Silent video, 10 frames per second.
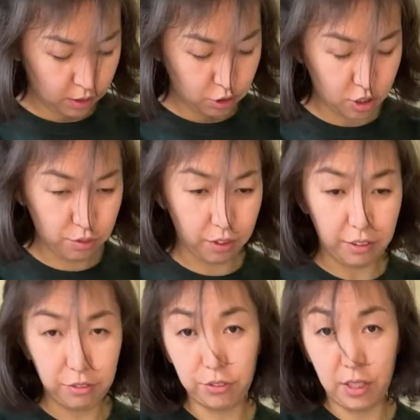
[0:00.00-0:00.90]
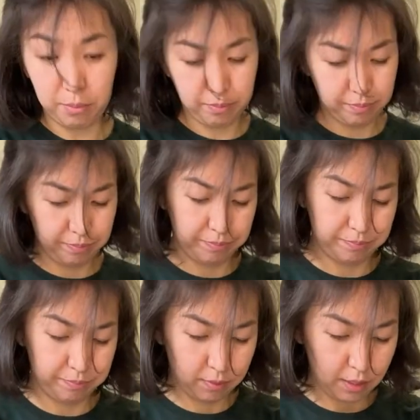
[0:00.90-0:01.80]
Just 5 of them.
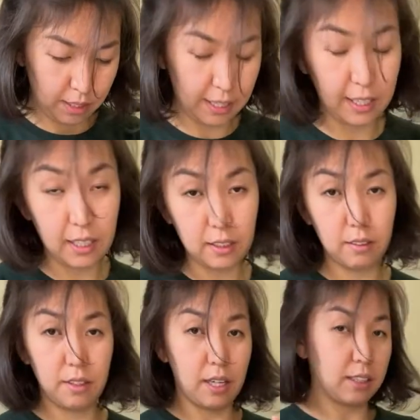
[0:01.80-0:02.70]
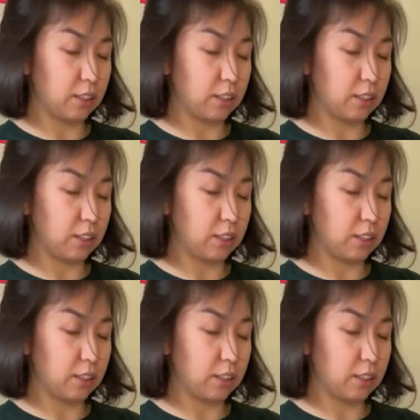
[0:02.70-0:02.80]
And I got the other